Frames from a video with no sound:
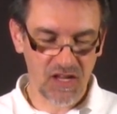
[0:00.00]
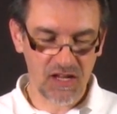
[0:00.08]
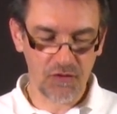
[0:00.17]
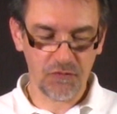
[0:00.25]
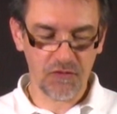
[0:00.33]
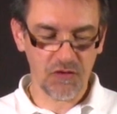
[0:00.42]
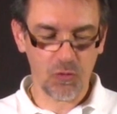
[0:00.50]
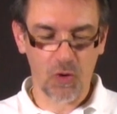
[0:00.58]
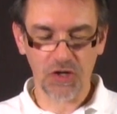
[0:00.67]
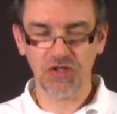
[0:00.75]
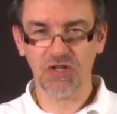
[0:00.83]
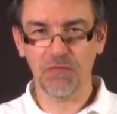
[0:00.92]
If you
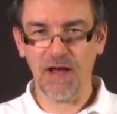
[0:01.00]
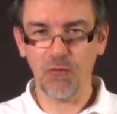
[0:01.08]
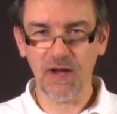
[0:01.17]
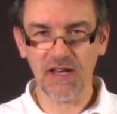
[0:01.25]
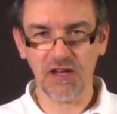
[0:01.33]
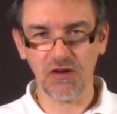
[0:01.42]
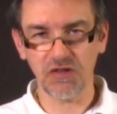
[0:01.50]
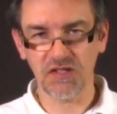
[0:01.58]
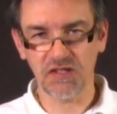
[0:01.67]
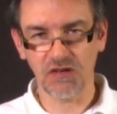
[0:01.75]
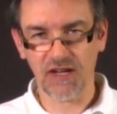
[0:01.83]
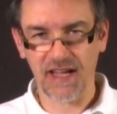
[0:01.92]
watched my
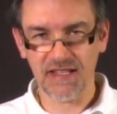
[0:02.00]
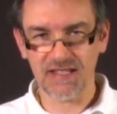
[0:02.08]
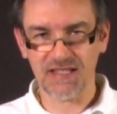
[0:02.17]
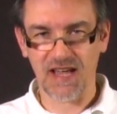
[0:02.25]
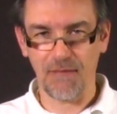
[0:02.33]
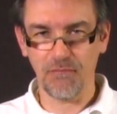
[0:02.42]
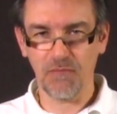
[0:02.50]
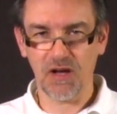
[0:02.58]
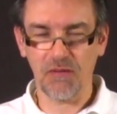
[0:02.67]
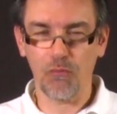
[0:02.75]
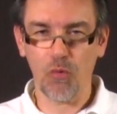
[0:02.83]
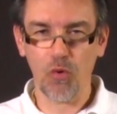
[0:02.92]
videos, you get some
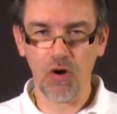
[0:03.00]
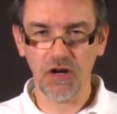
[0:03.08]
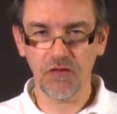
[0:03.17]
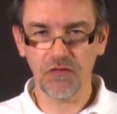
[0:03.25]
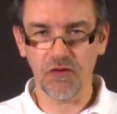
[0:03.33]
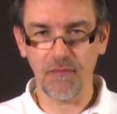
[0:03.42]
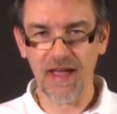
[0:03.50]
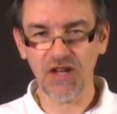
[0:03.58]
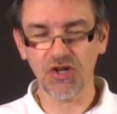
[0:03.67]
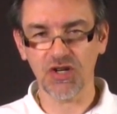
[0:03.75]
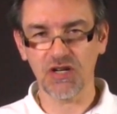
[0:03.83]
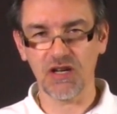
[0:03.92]
more
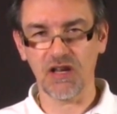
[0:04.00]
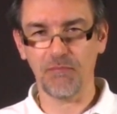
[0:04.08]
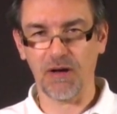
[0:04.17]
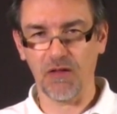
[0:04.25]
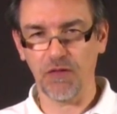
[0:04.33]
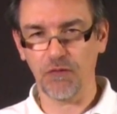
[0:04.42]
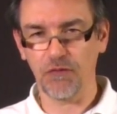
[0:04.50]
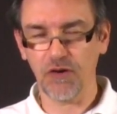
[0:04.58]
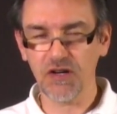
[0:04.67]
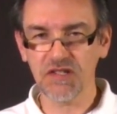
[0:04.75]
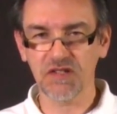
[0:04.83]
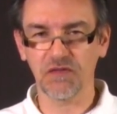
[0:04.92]
information about the
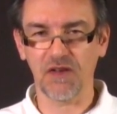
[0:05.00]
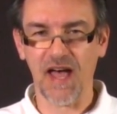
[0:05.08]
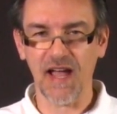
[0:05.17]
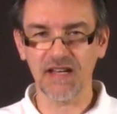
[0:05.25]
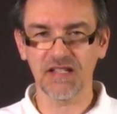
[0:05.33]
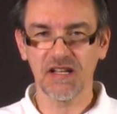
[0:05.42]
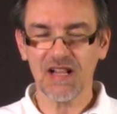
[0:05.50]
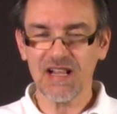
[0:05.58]
first flight.